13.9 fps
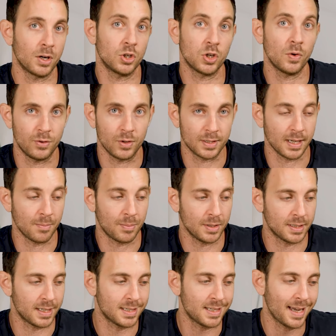gonna show you a few examples
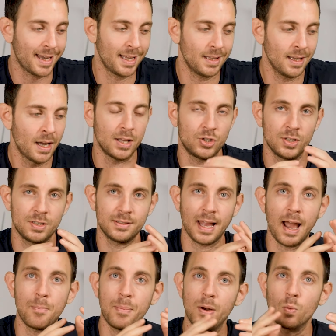in a second, and just
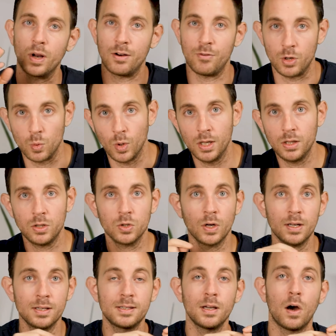type in whatever you want, you're
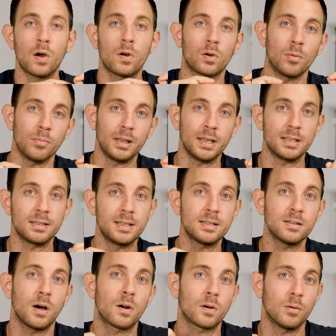gonna see autocompletes. These
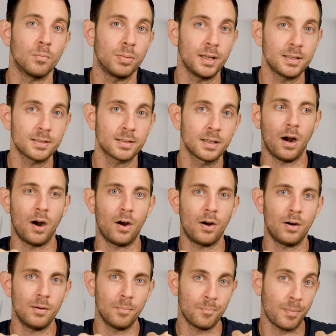autocompletes are
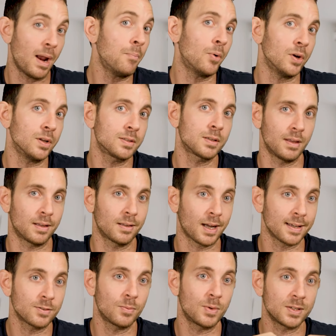pain points that
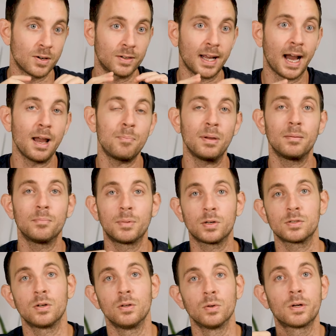customers are typing because
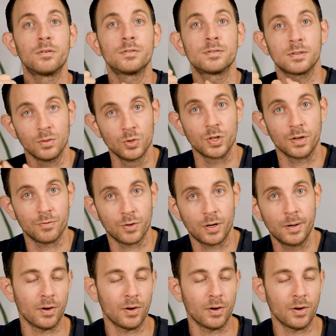they're looking for solution for,